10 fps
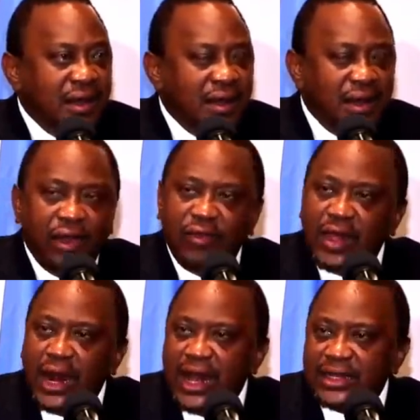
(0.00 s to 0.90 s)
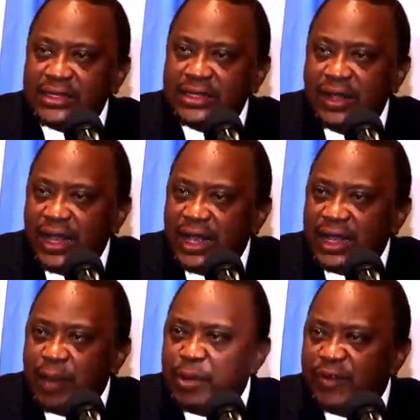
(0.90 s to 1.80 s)
over the last
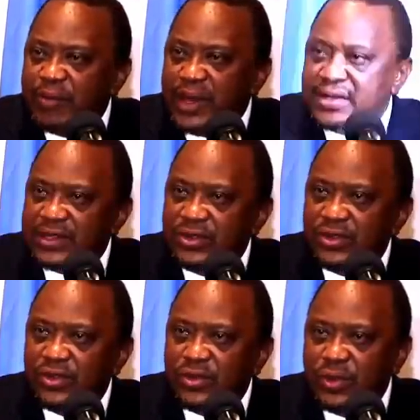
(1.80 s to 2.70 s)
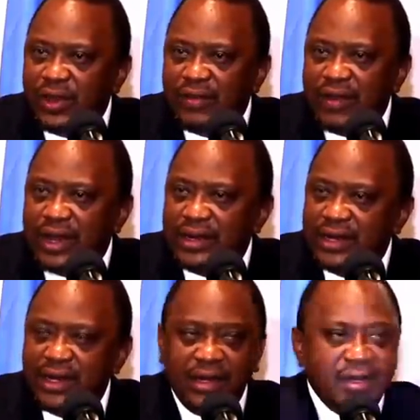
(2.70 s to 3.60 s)
couple of months, we have
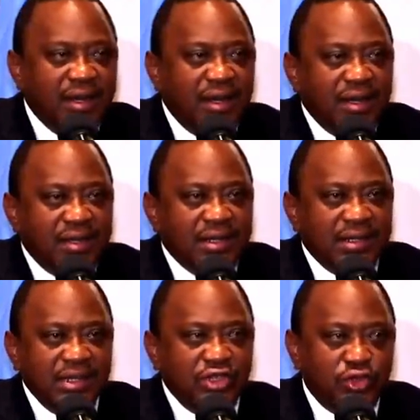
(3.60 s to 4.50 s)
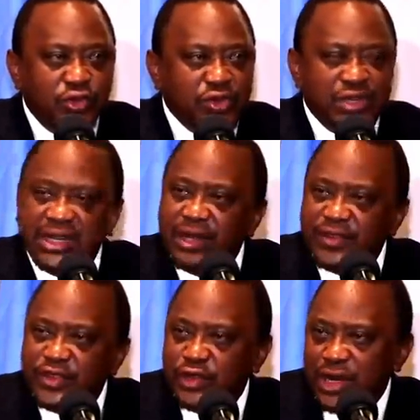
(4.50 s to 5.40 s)
had certain issues that have
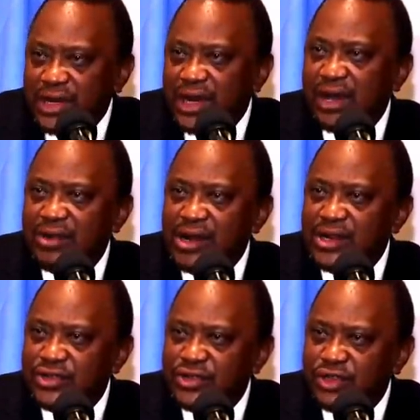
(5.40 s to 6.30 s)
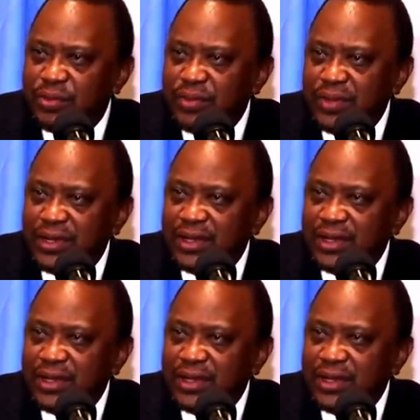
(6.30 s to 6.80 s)
strained our relationship.